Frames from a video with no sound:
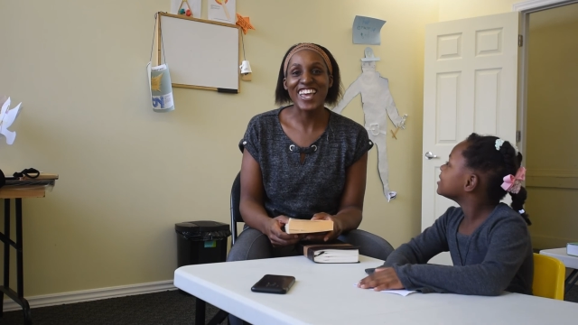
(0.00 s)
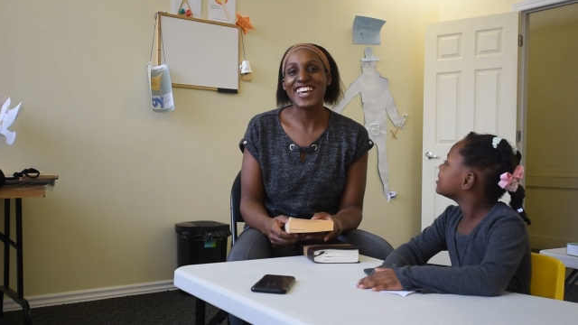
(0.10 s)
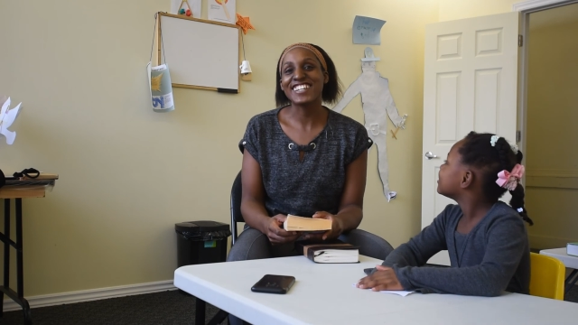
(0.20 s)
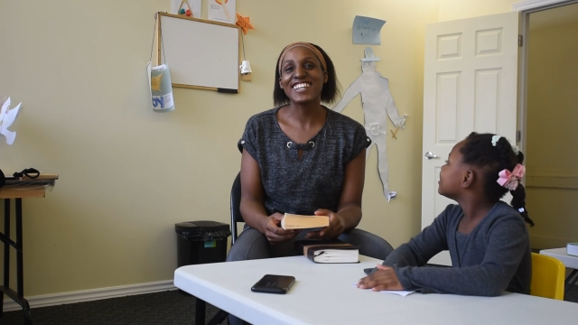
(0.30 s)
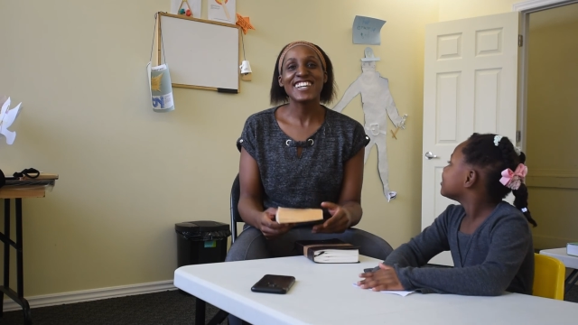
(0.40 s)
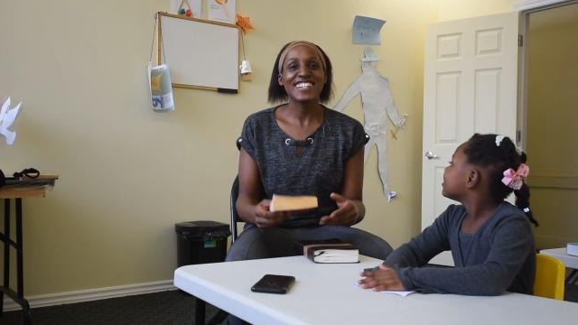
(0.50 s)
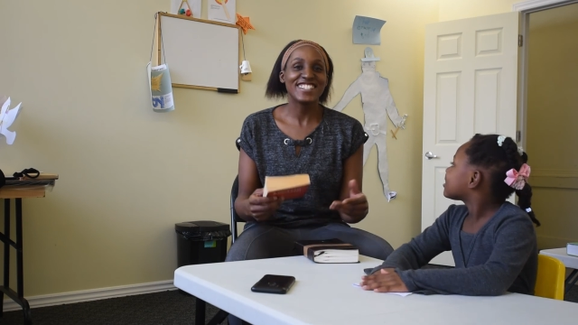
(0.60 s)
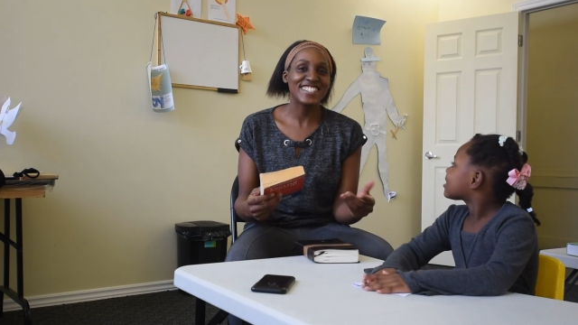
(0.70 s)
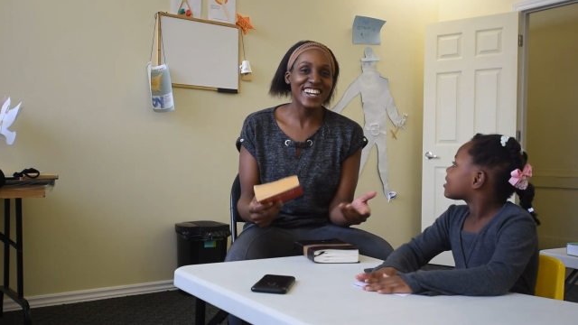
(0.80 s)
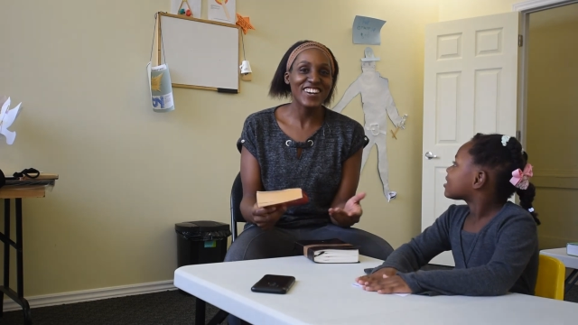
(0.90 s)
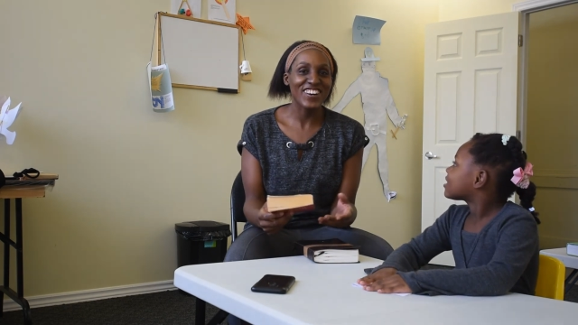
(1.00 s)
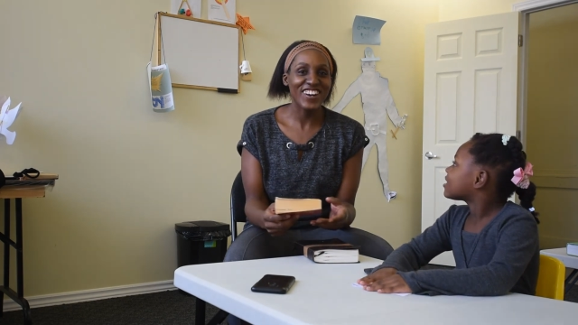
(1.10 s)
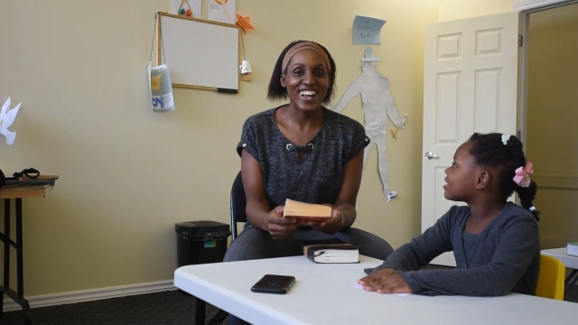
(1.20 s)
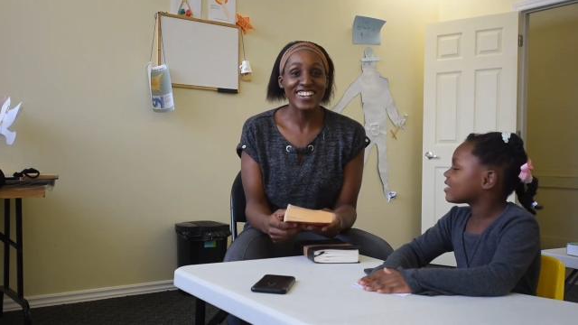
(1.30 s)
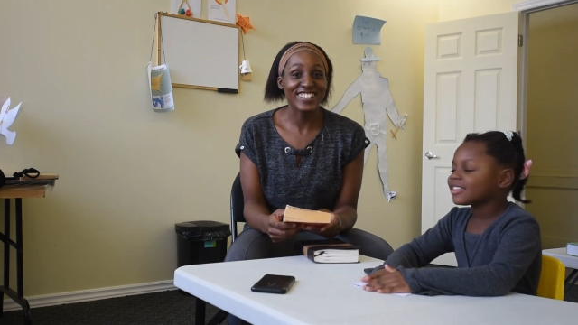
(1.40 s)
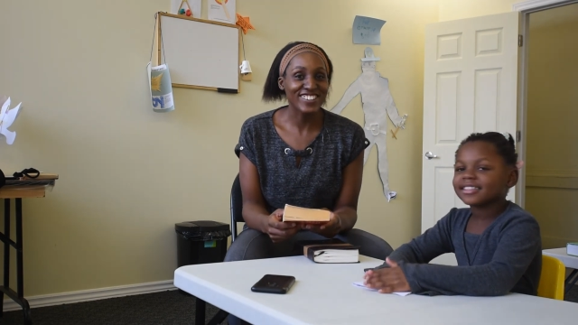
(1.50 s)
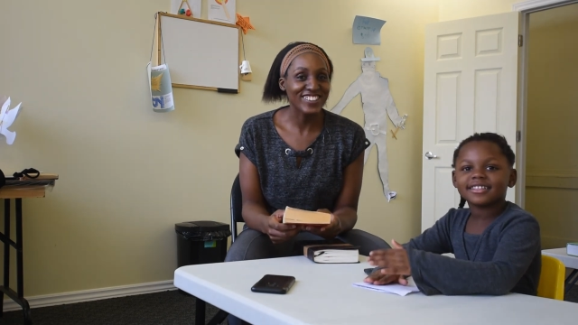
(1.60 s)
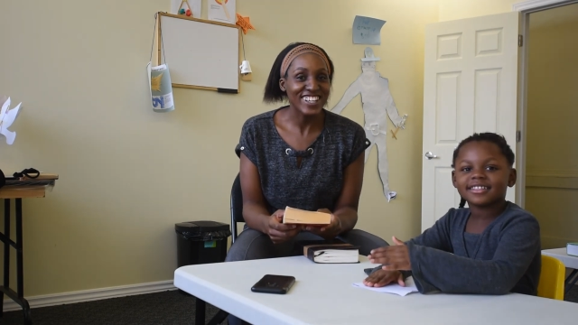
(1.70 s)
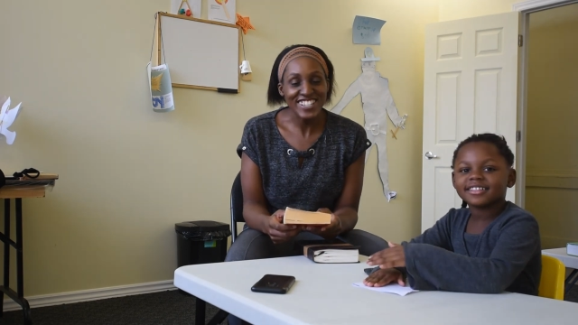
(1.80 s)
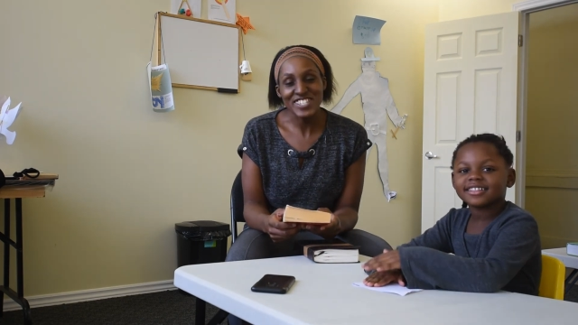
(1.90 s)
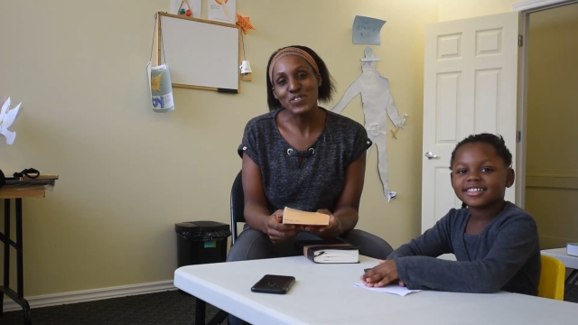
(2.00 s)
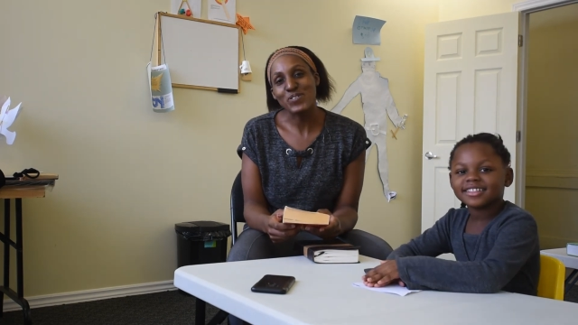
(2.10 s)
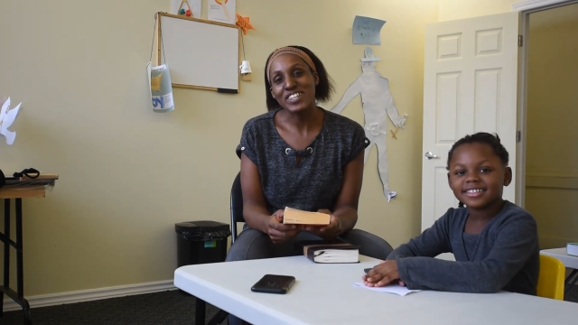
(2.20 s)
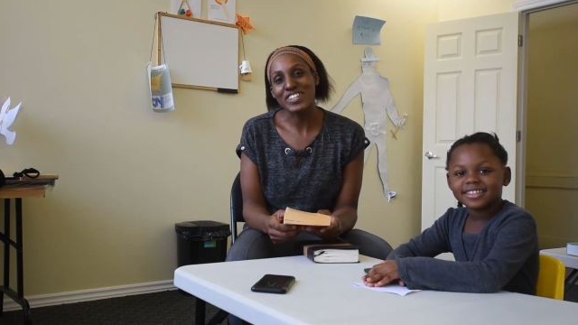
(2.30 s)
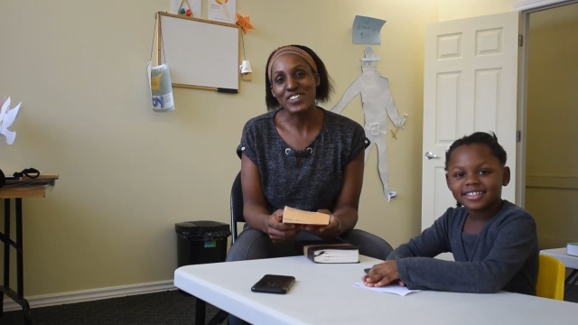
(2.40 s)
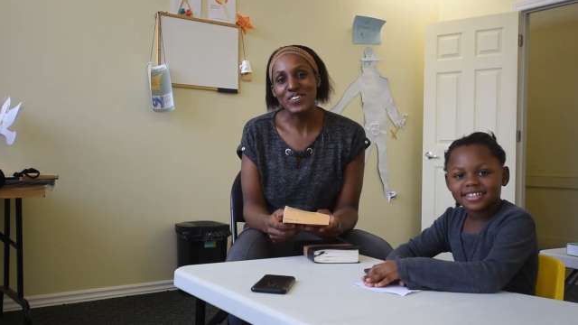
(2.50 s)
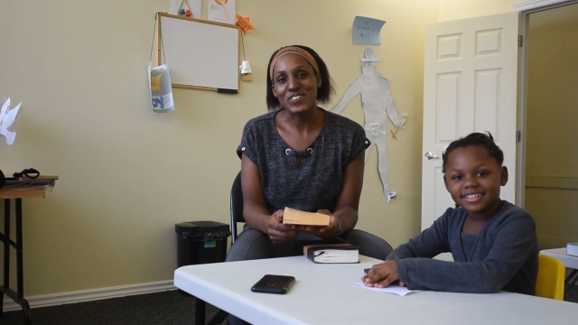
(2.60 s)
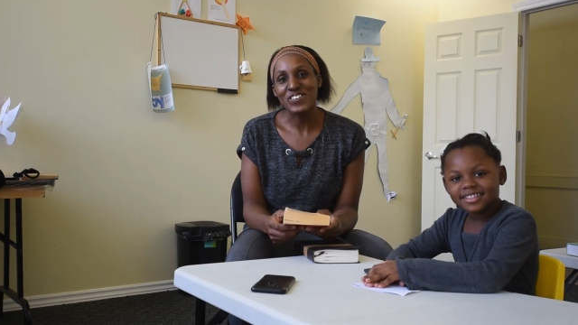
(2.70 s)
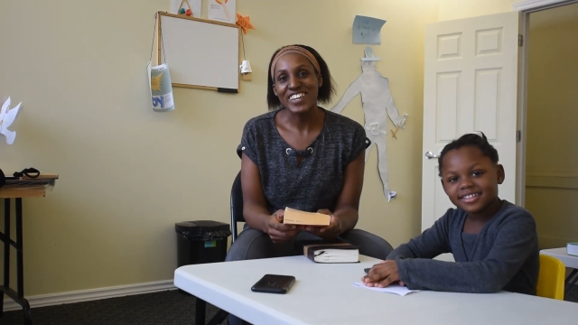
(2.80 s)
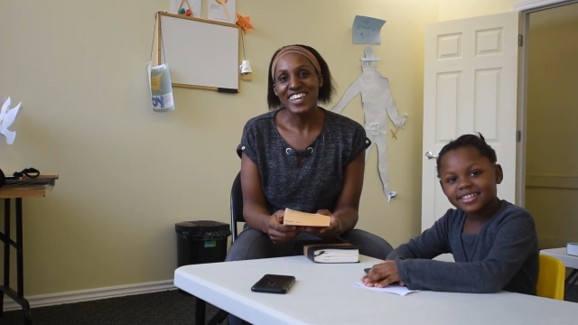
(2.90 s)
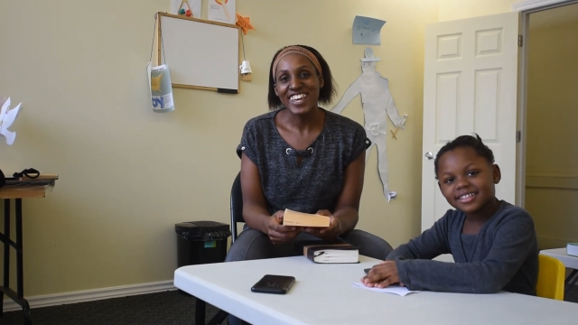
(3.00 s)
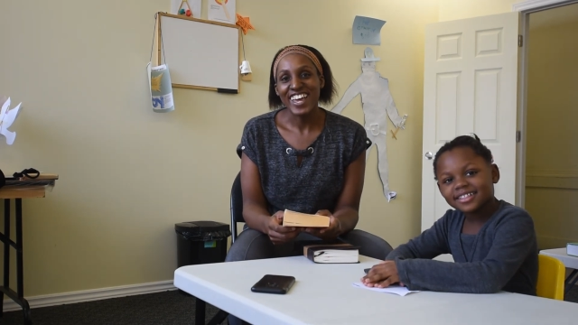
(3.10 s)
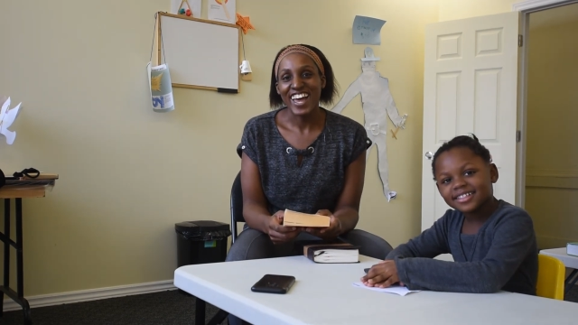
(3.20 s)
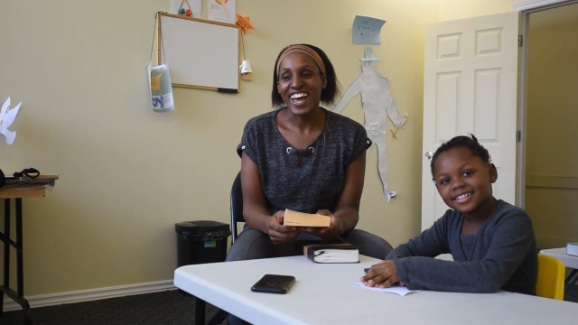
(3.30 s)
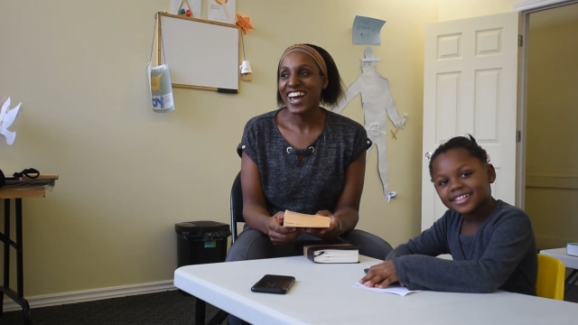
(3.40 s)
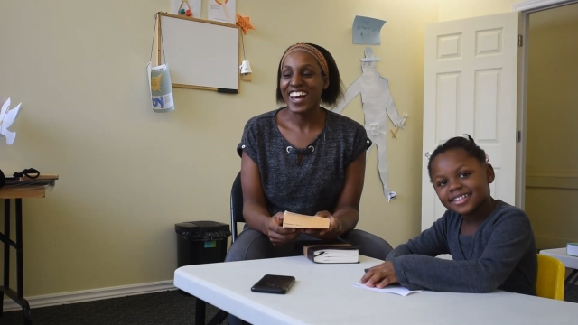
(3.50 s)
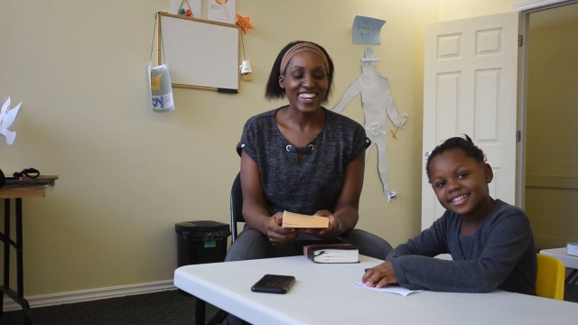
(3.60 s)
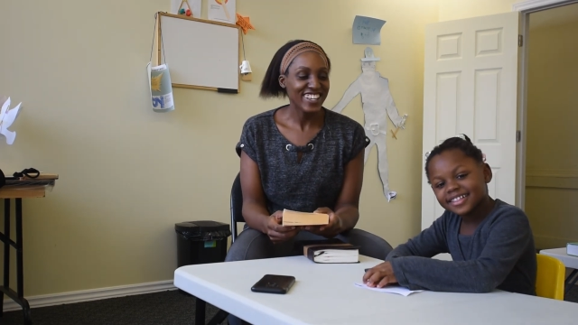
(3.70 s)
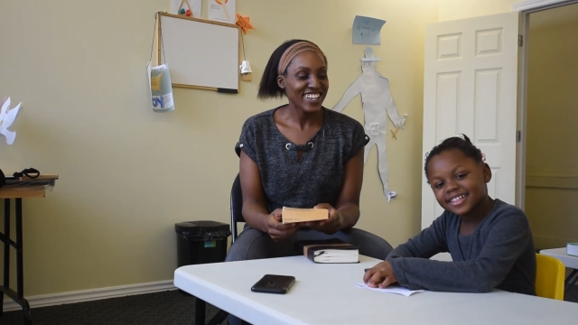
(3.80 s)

Speaker 1: and share another lesson with you. Uh,